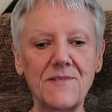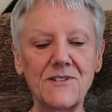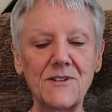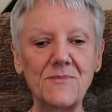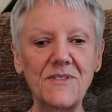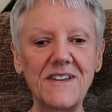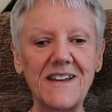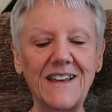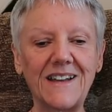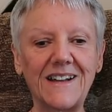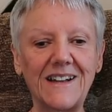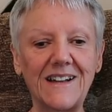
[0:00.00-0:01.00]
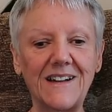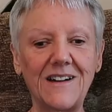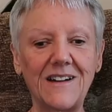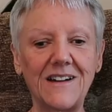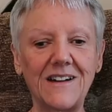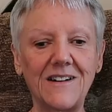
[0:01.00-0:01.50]
Something,
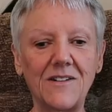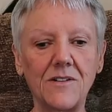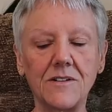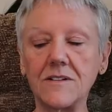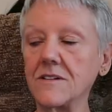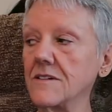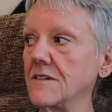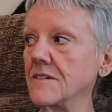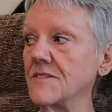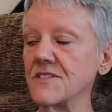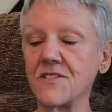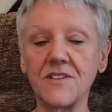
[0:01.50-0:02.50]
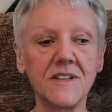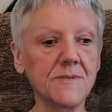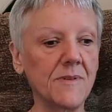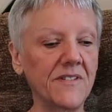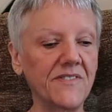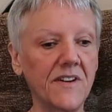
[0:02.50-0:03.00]
I'm oh, sorry, that's
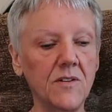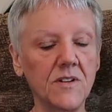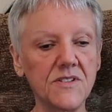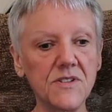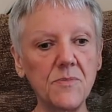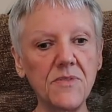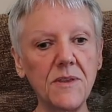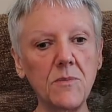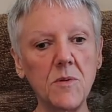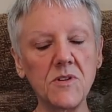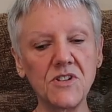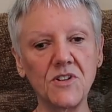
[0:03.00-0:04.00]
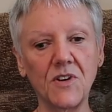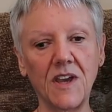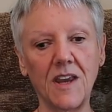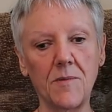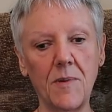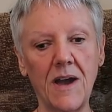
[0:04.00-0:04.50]
my phone. Something we were
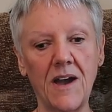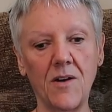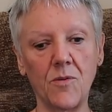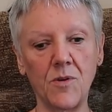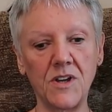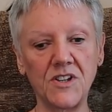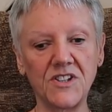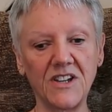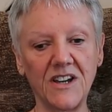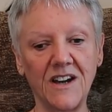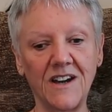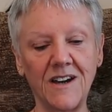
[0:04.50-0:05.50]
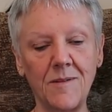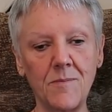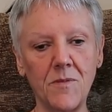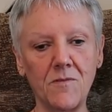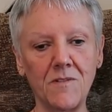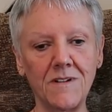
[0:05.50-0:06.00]
talking about, which
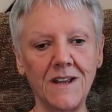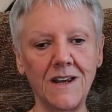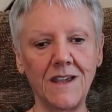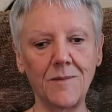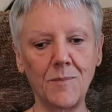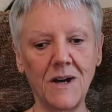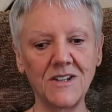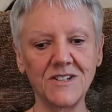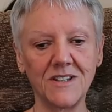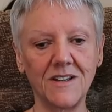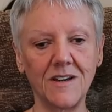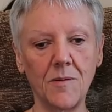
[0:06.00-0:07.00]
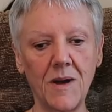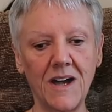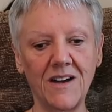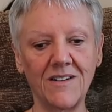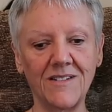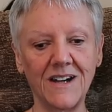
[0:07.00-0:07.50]
I'm really passionate
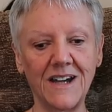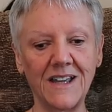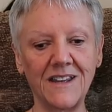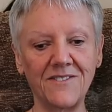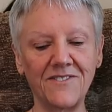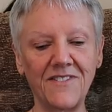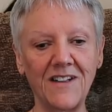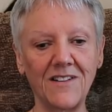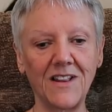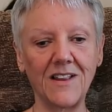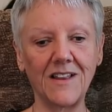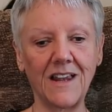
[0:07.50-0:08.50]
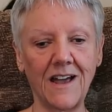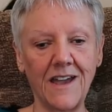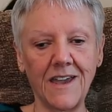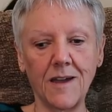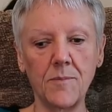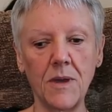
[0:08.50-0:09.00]
about, and I felt
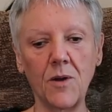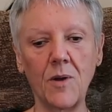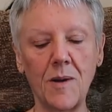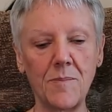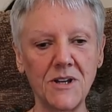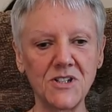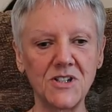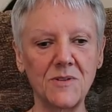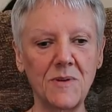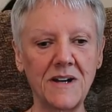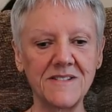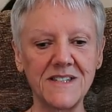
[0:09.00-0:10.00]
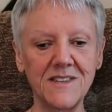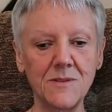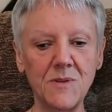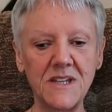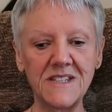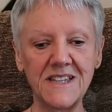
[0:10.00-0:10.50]
like being quite passionate about it in the
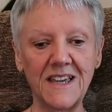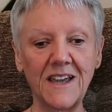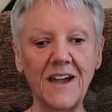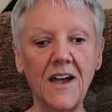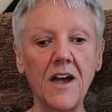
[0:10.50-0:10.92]
meeting.